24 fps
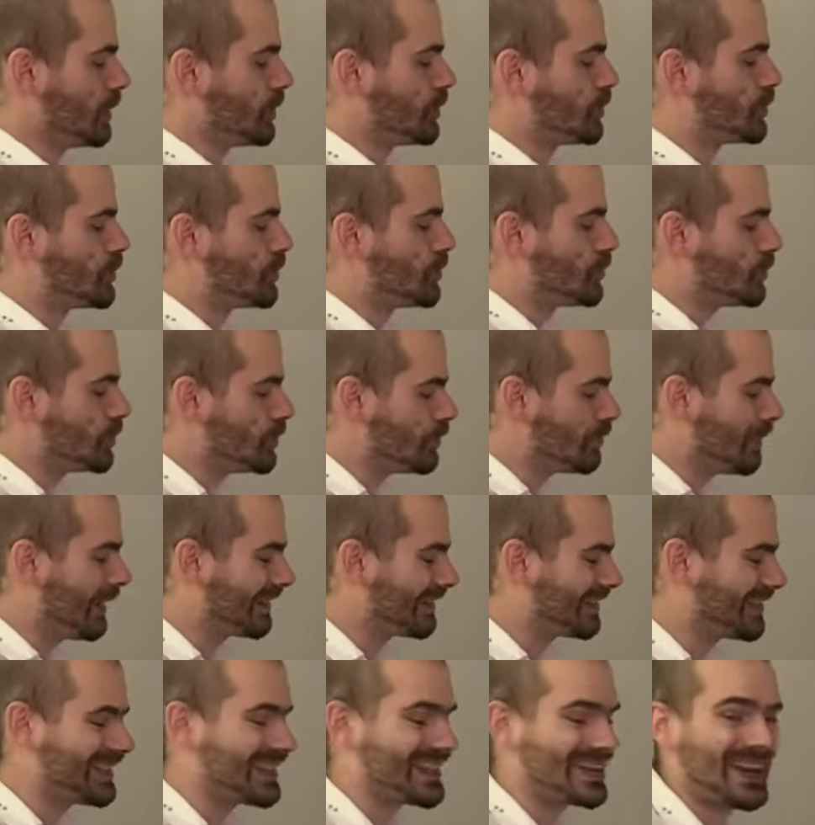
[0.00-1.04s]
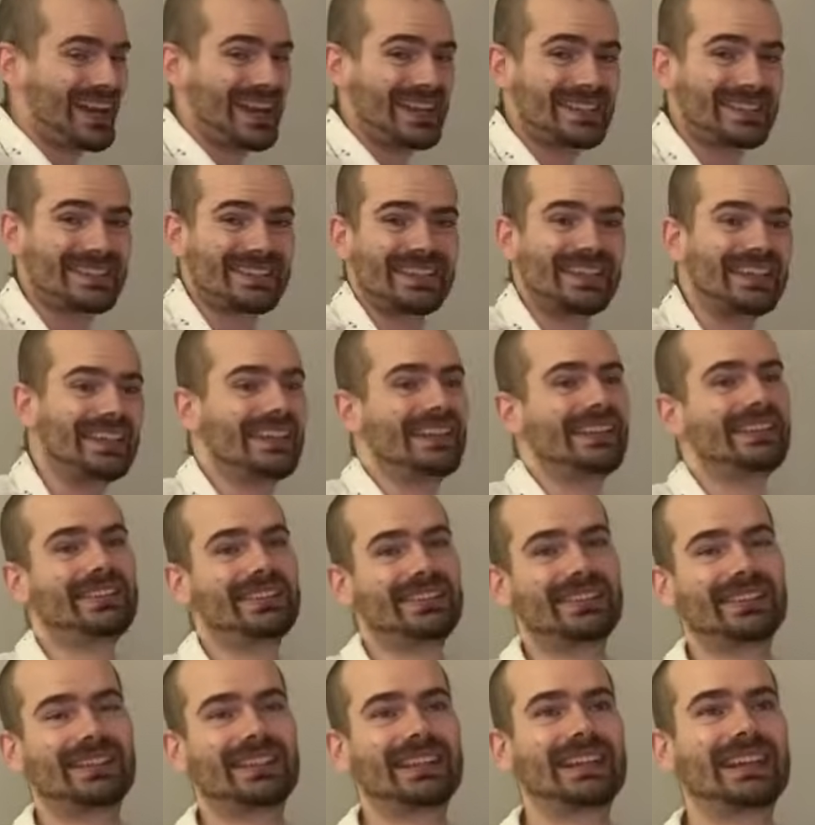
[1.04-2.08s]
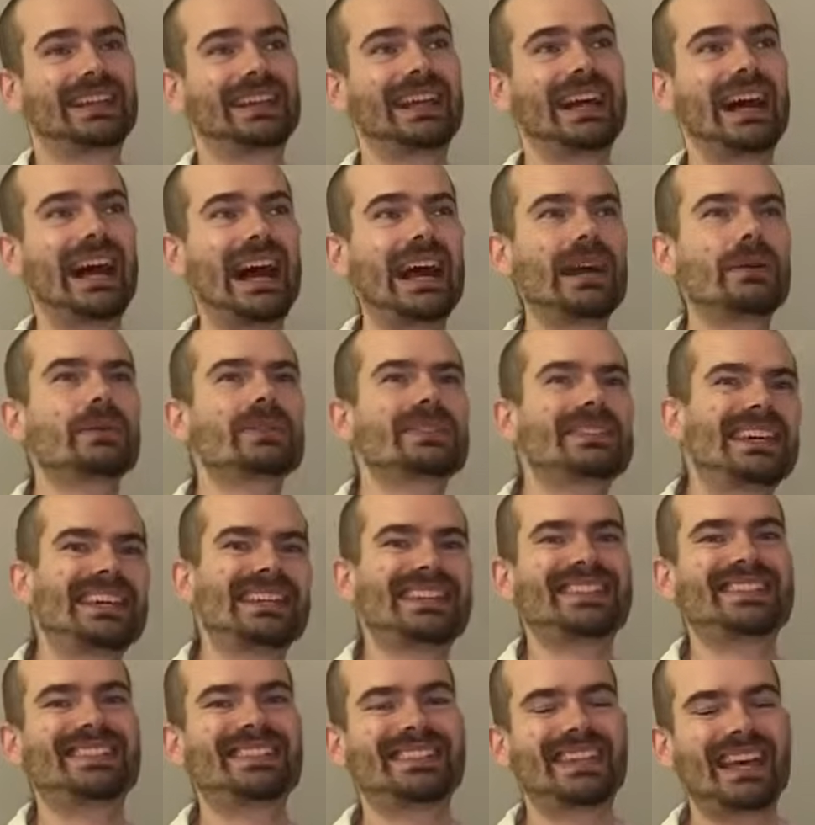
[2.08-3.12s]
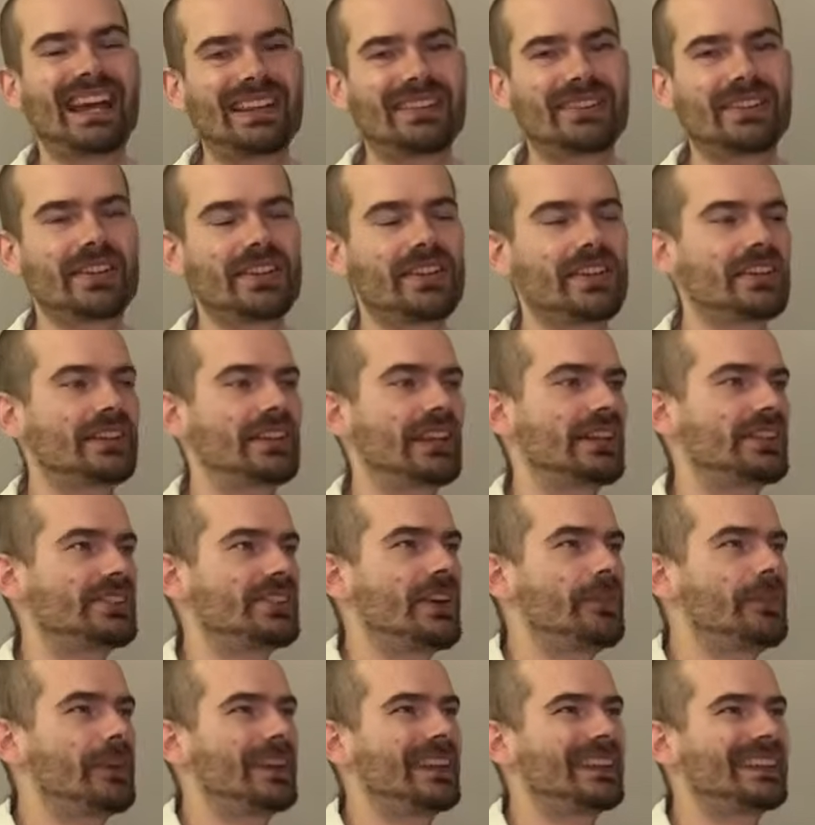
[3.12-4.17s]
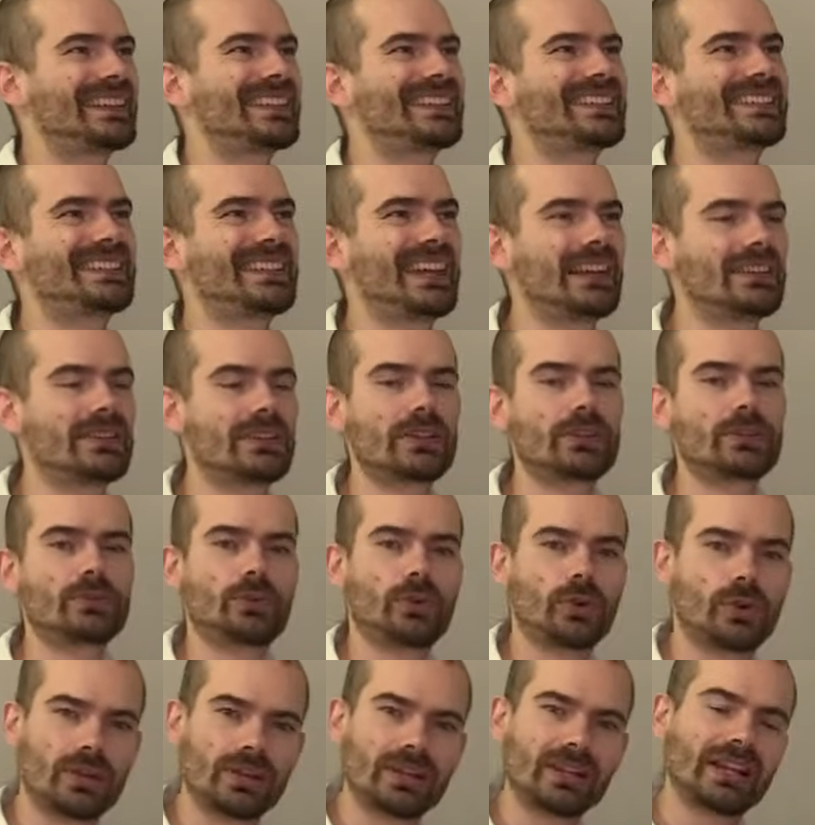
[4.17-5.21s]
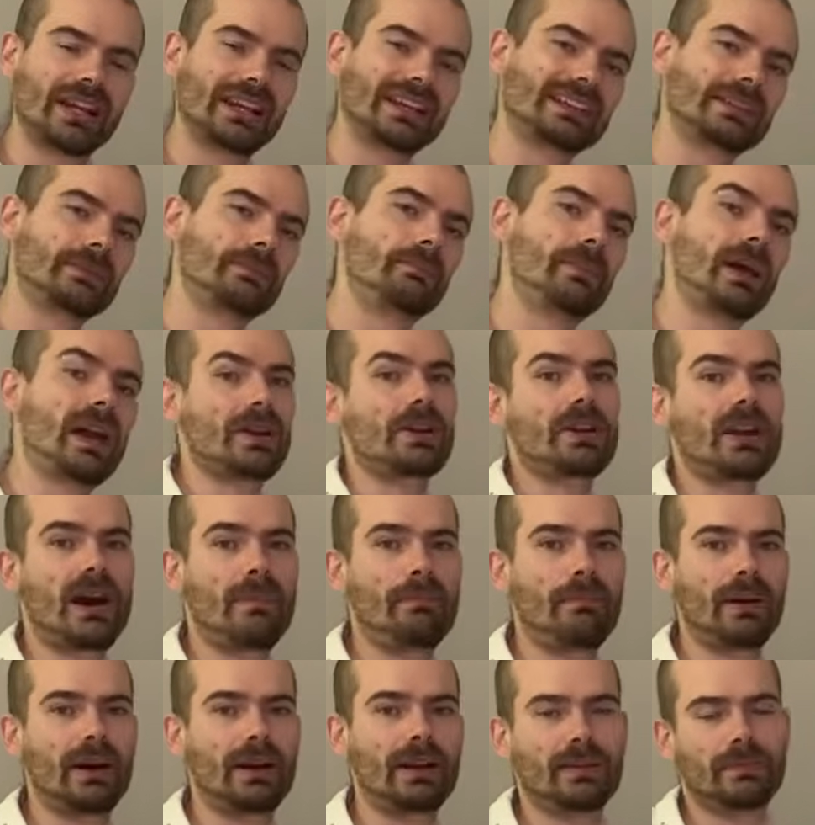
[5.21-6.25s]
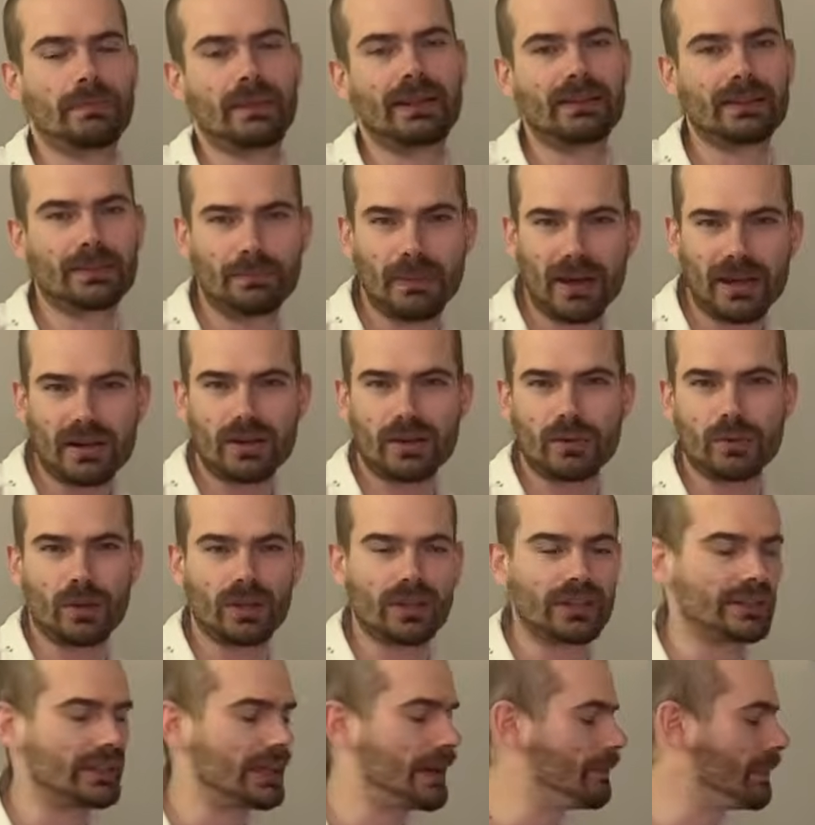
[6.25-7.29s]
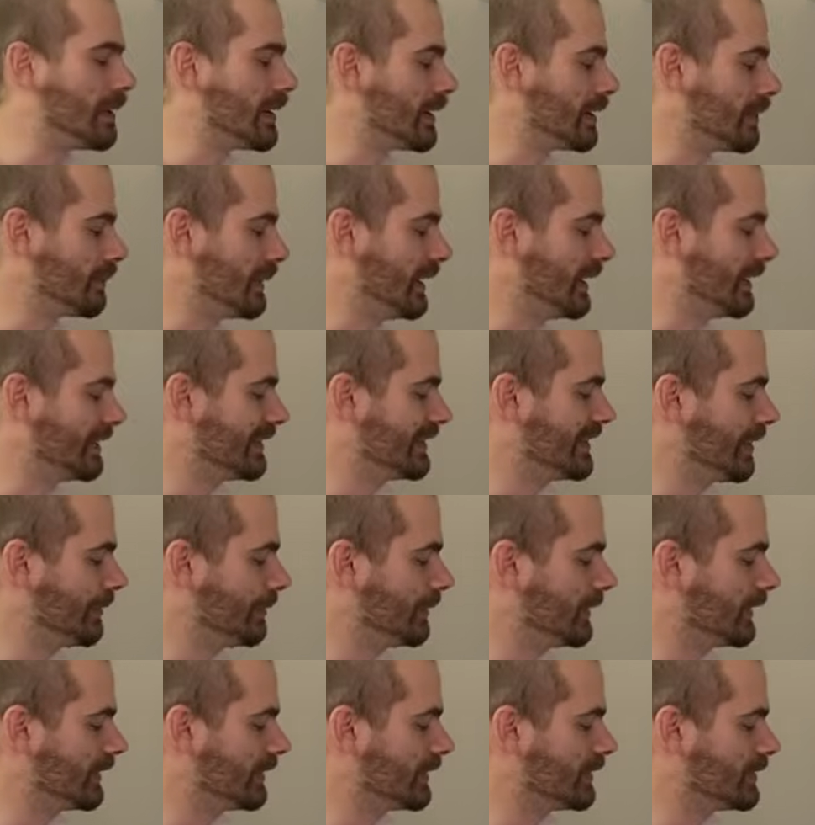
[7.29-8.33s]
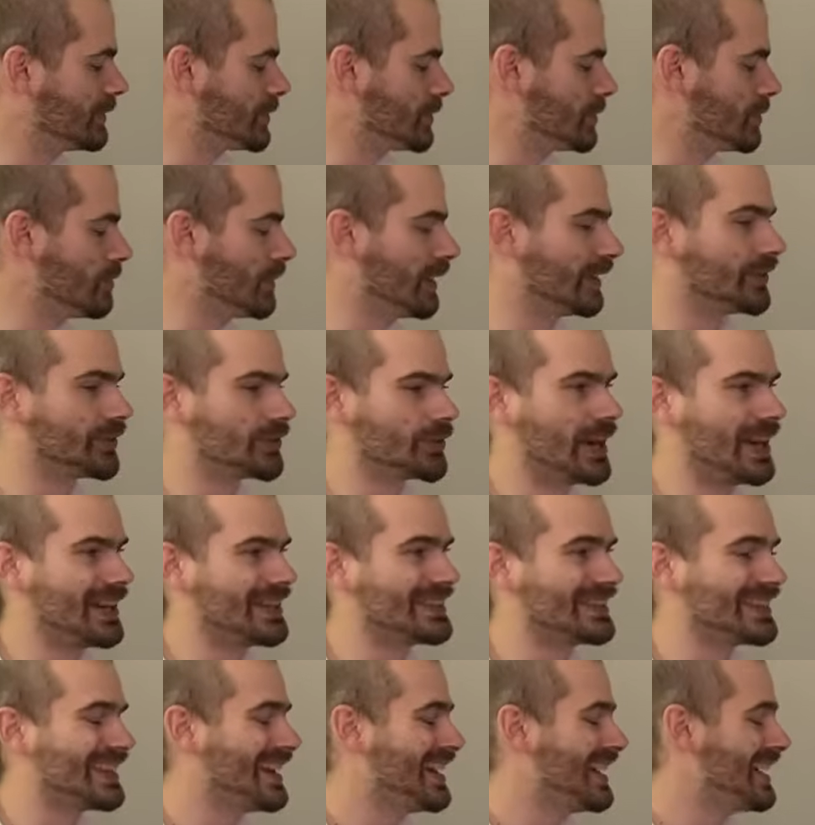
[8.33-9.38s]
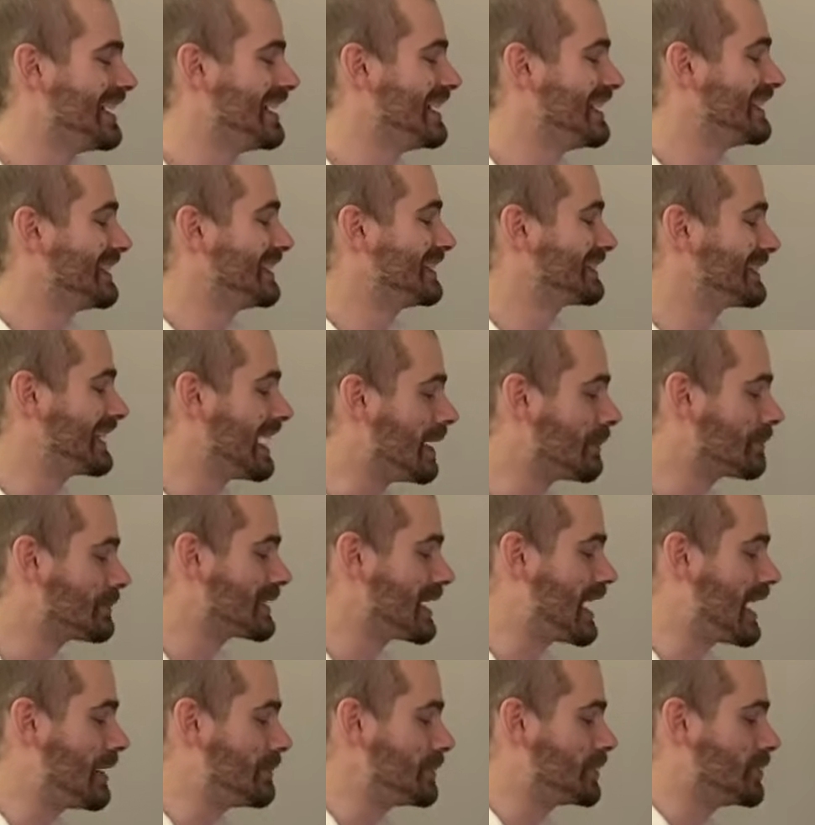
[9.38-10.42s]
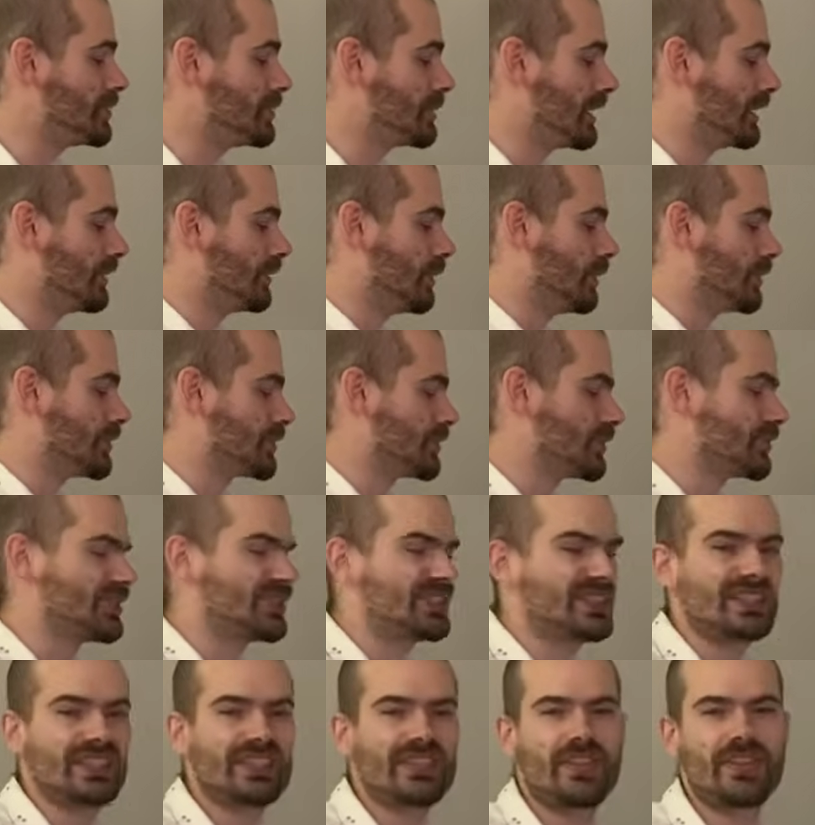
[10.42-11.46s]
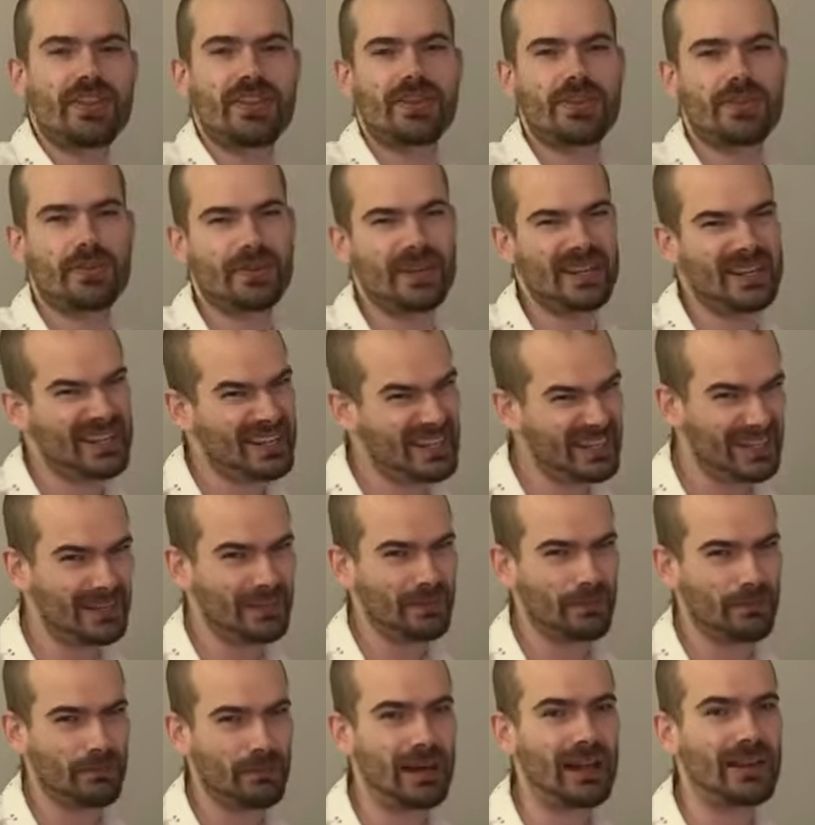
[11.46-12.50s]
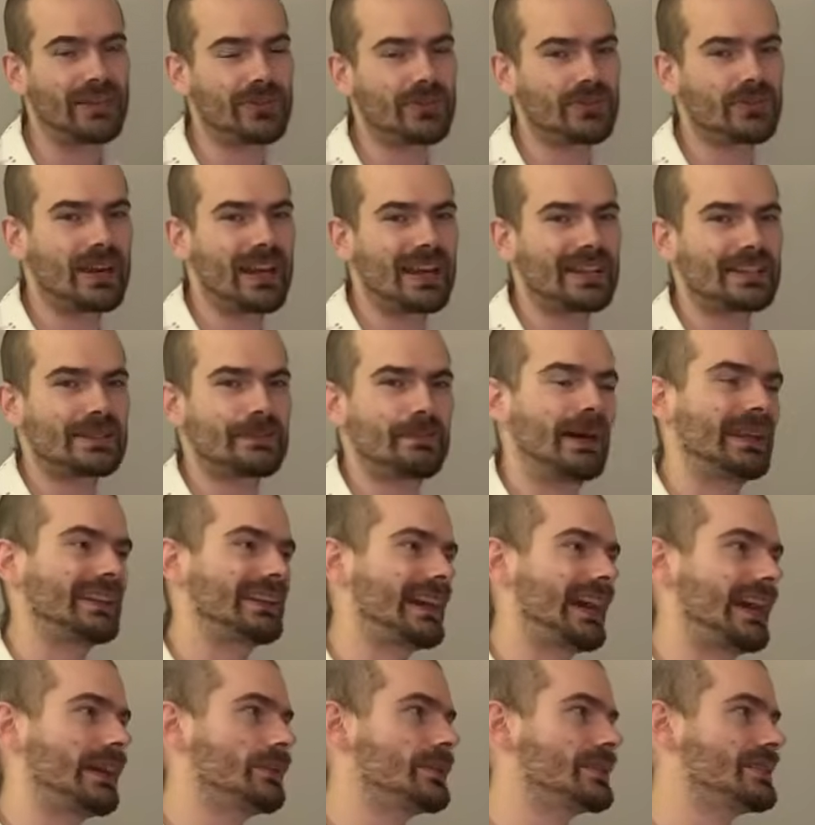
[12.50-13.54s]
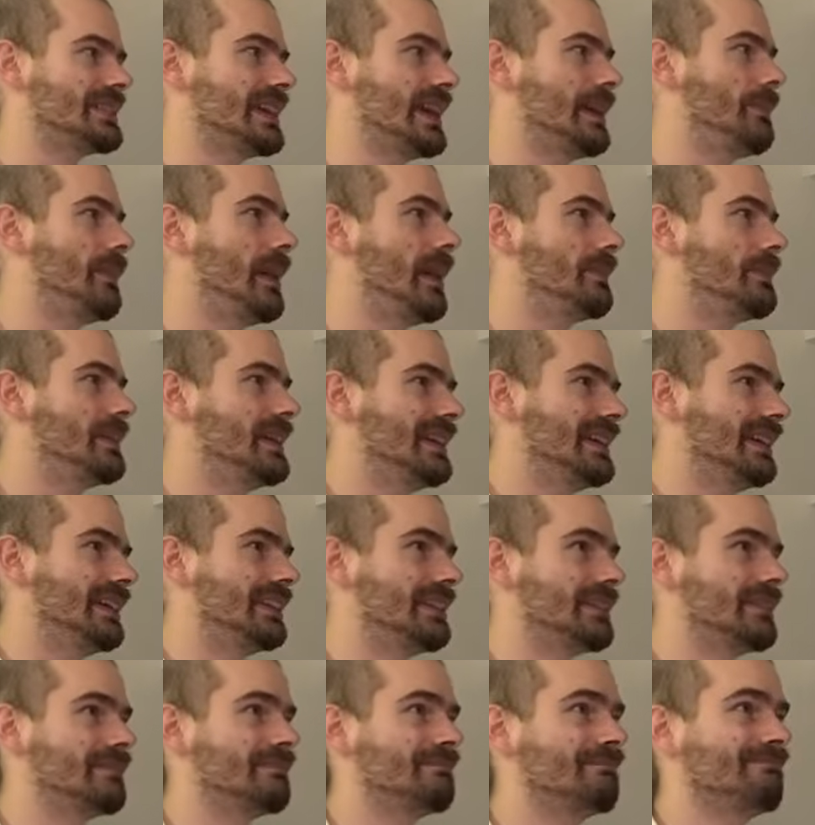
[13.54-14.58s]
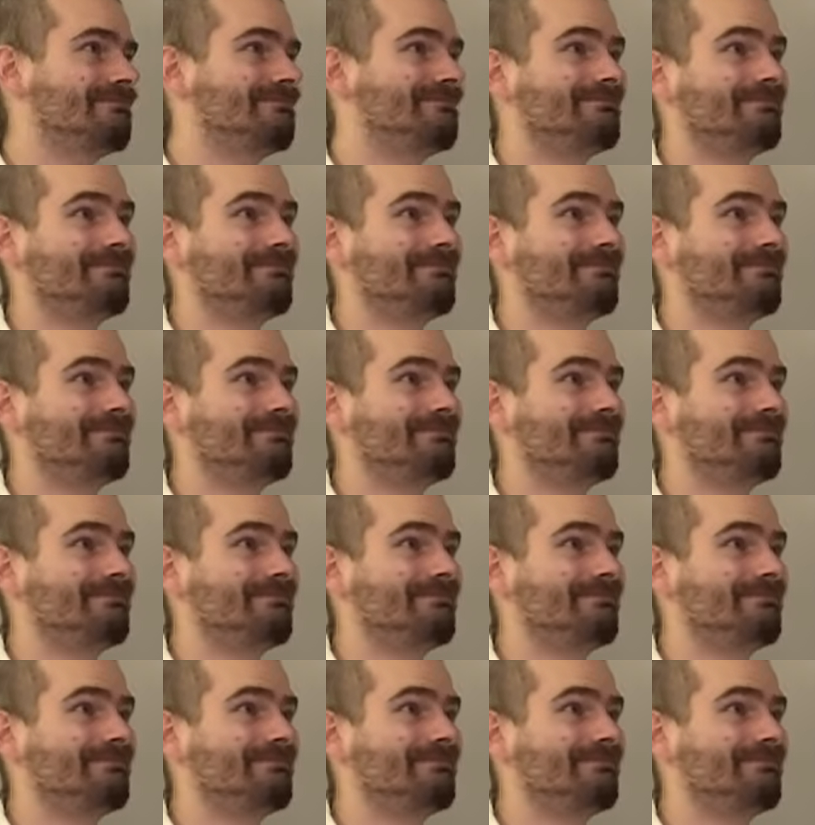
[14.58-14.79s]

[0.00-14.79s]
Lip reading: 2 monthly rents is, I would say, the standard, or definitely standard for like the better apartments, better quality apartments, definitely 2 months rents. Sometimes you can also see 3 months rents, but I would say maybe in